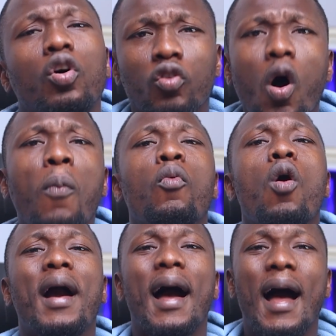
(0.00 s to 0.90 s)
does
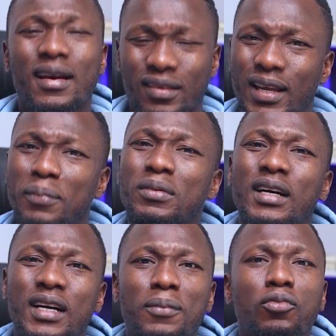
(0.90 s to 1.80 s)
Upwork
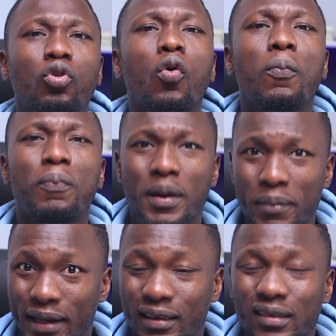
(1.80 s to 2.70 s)
accept crypto
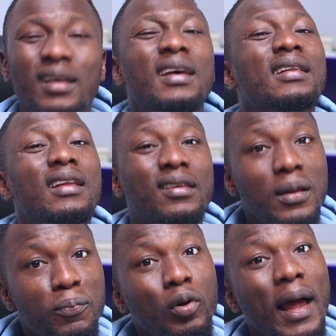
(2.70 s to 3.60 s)
payments? The
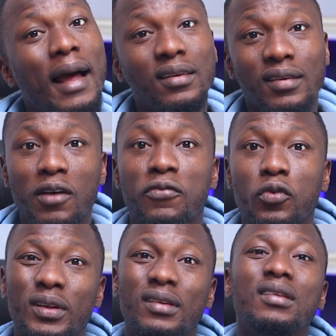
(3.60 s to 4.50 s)
simple answer
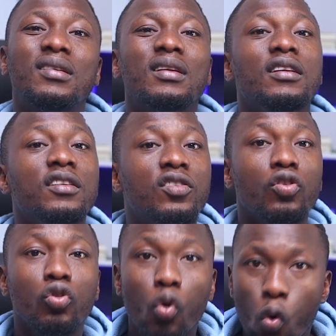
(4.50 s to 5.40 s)
for this is
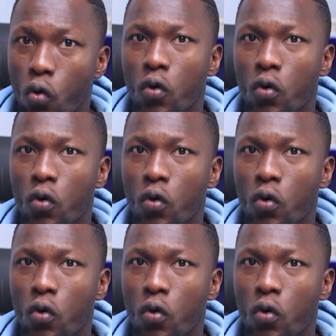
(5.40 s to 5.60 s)
no,